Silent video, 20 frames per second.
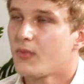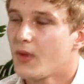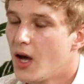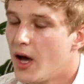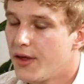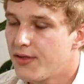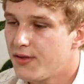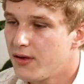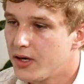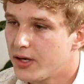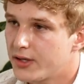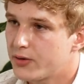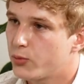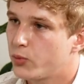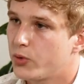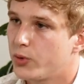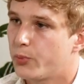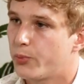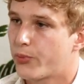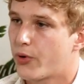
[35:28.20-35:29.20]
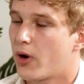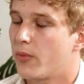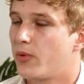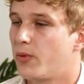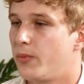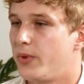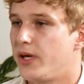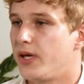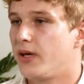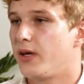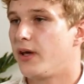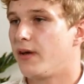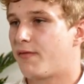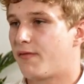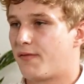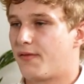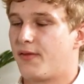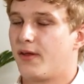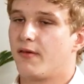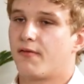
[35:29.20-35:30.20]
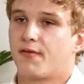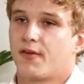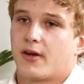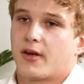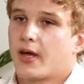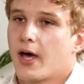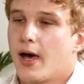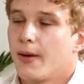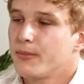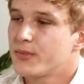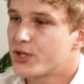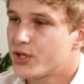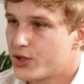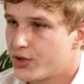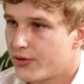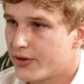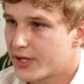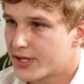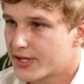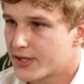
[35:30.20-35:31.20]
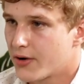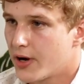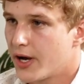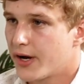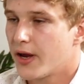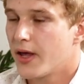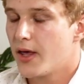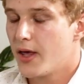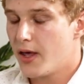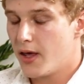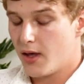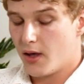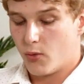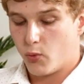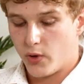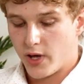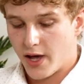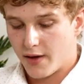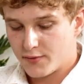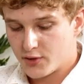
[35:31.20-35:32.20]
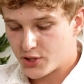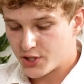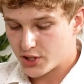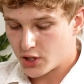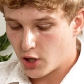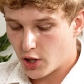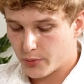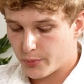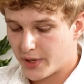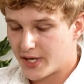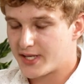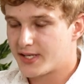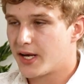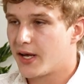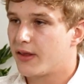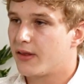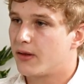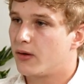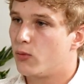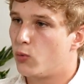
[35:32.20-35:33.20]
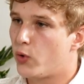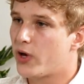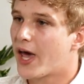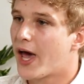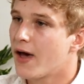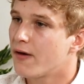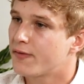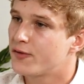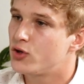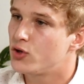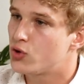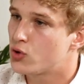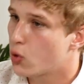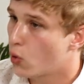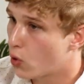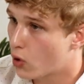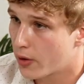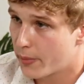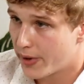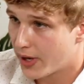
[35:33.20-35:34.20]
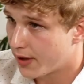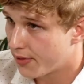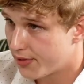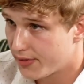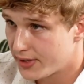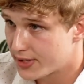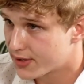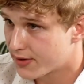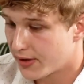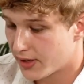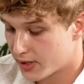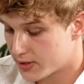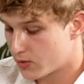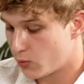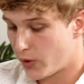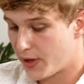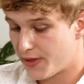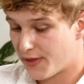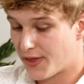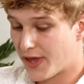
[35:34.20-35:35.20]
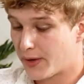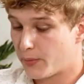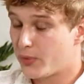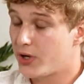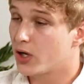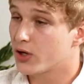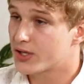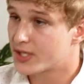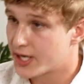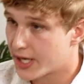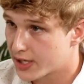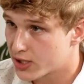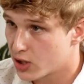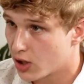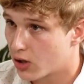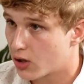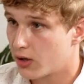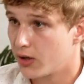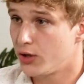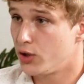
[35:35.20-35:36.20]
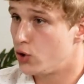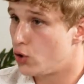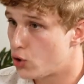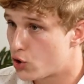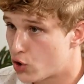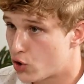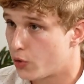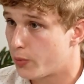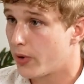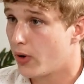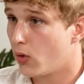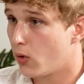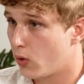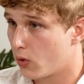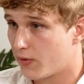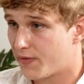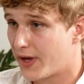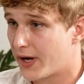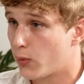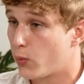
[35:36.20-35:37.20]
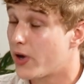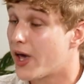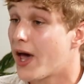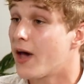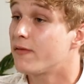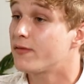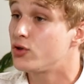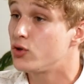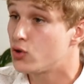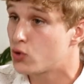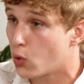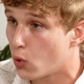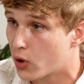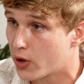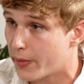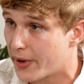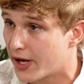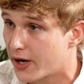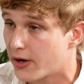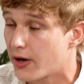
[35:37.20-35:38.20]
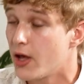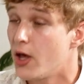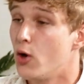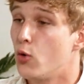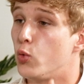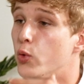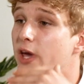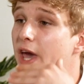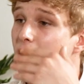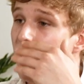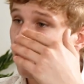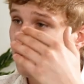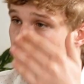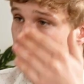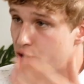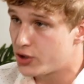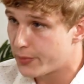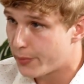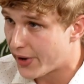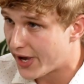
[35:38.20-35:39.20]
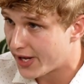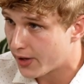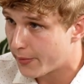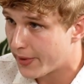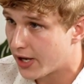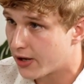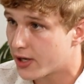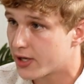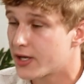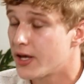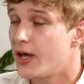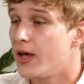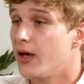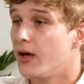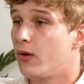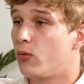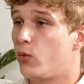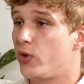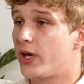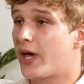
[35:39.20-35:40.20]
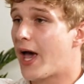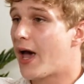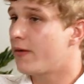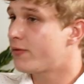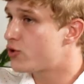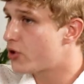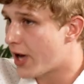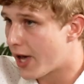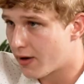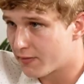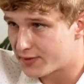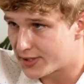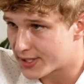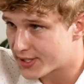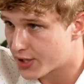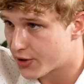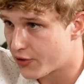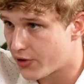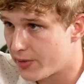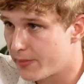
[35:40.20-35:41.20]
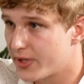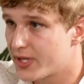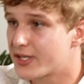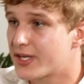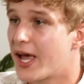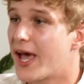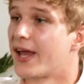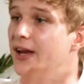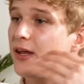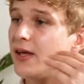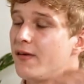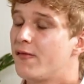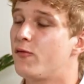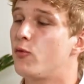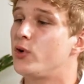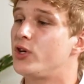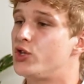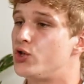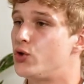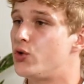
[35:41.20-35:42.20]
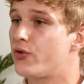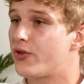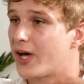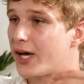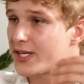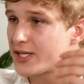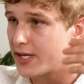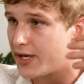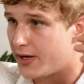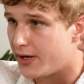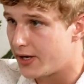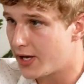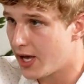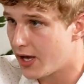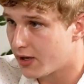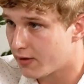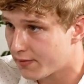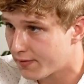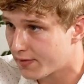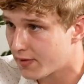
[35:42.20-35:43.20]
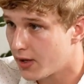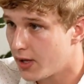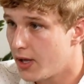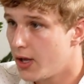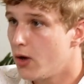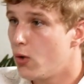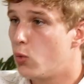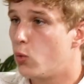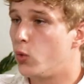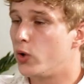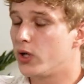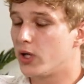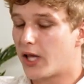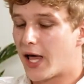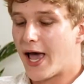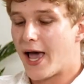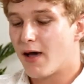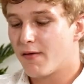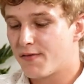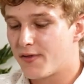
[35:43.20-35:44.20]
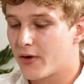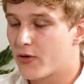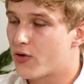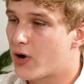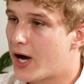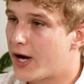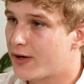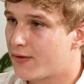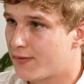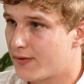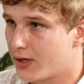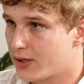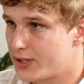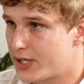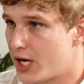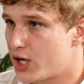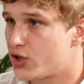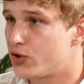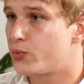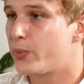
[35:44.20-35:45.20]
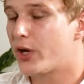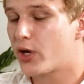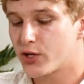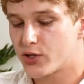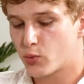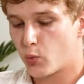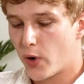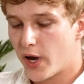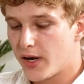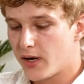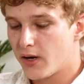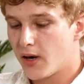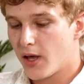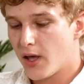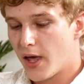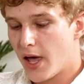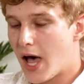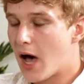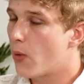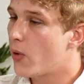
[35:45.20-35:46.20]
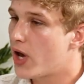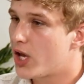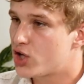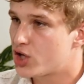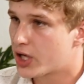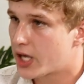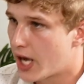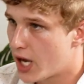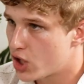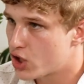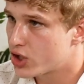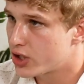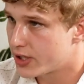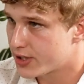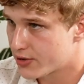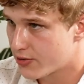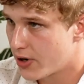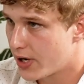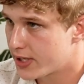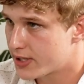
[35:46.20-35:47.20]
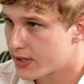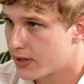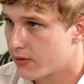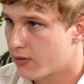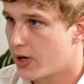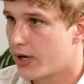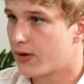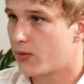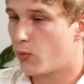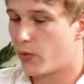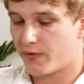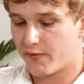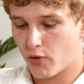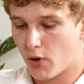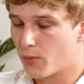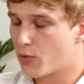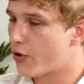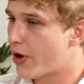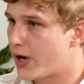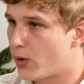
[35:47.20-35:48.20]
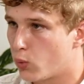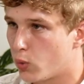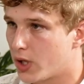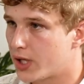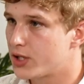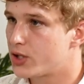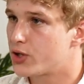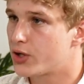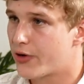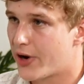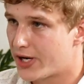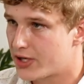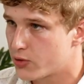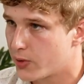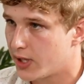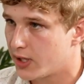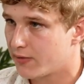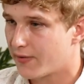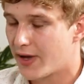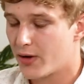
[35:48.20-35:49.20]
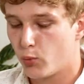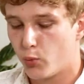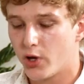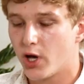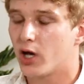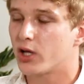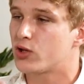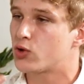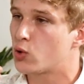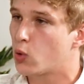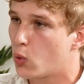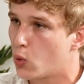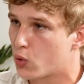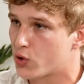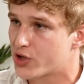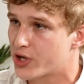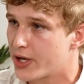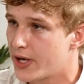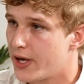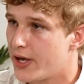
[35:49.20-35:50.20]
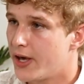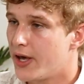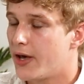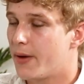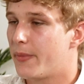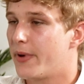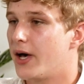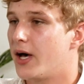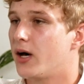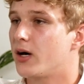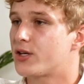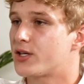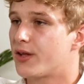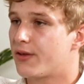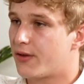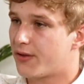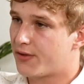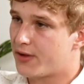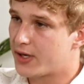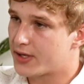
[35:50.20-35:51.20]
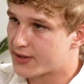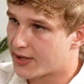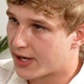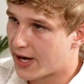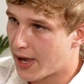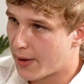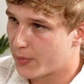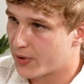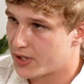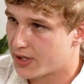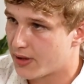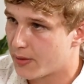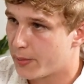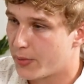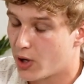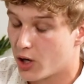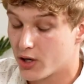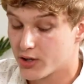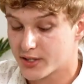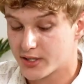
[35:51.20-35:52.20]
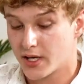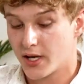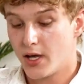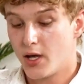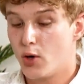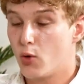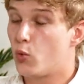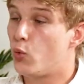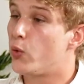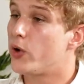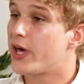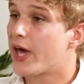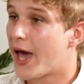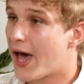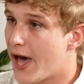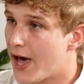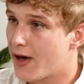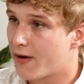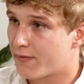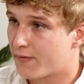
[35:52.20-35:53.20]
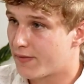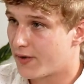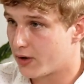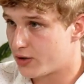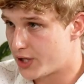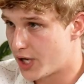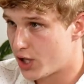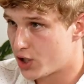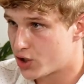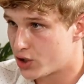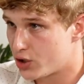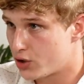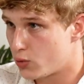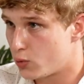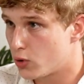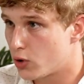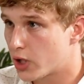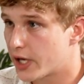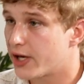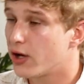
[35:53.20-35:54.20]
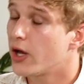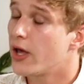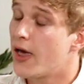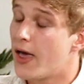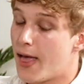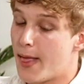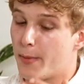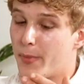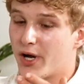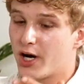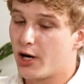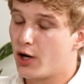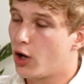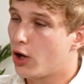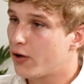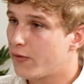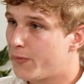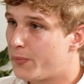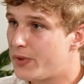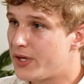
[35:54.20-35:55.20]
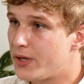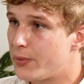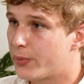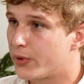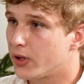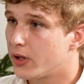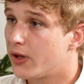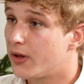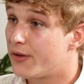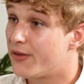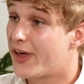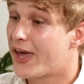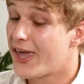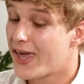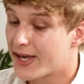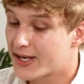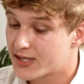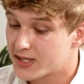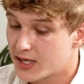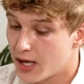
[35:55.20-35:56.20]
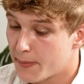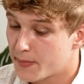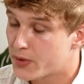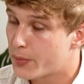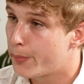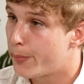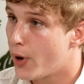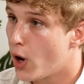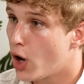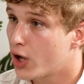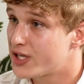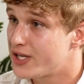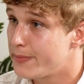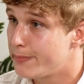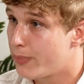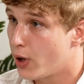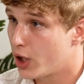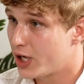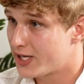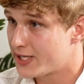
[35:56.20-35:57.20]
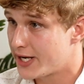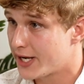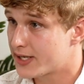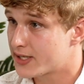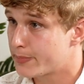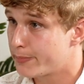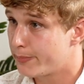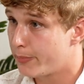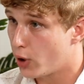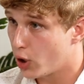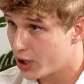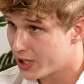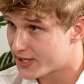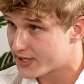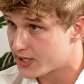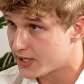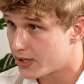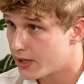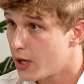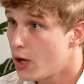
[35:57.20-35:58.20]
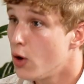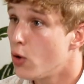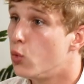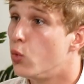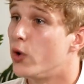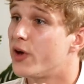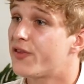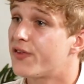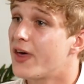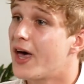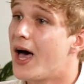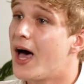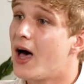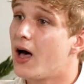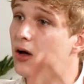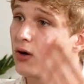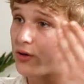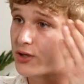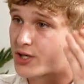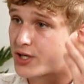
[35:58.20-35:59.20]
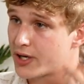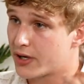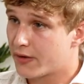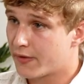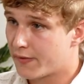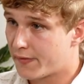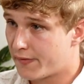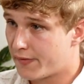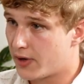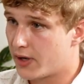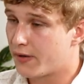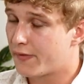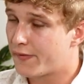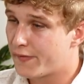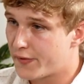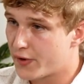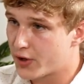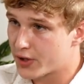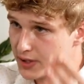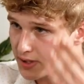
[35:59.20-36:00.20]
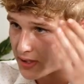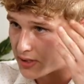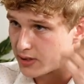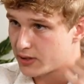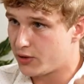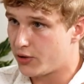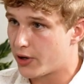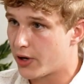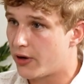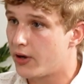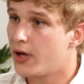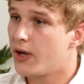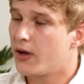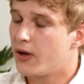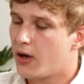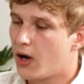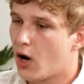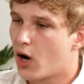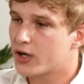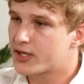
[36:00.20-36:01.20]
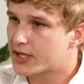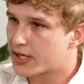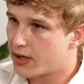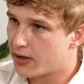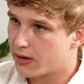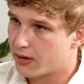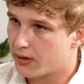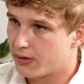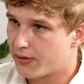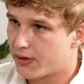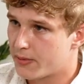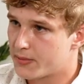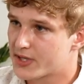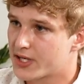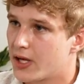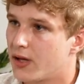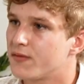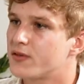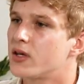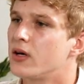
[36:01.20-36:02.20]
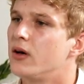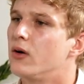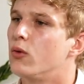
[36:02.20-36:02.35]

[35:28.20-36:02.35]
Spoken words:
I think it will probably, if it comes to this, right, we have to start by saying we have to talk about these things, whether that be on TikTok, YouTube, all of that. We have to talk about it. We have to debate about it. We have to have disagreements. And if we do that enough, we'll have the right foundations. Because when our education is right, we're from grade 1 to grade 12, and we are taught about the things that happened in the past, we have foundation to work in. But a lot of people, they accept party politics policy without first, asking themselves,